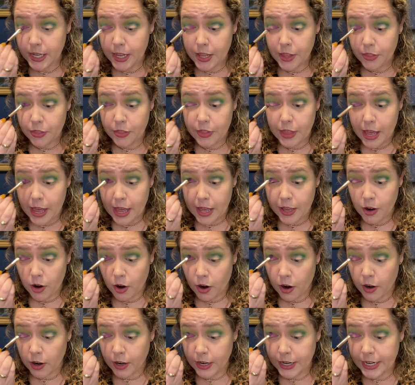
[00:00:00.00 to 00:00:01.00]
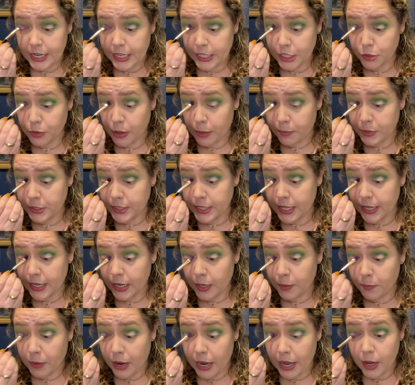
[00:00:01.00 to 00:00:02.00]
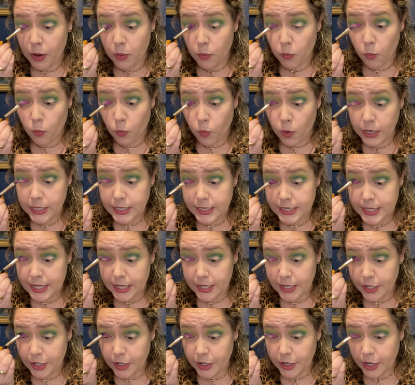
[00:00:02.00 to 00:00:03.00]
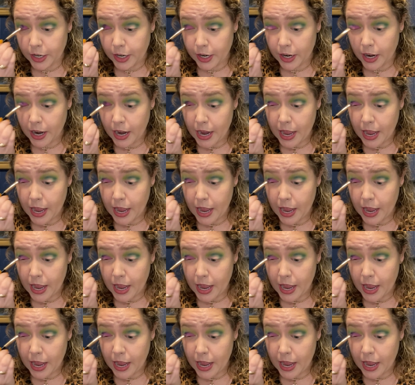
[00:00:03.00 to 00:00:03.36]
that are each represented by one senator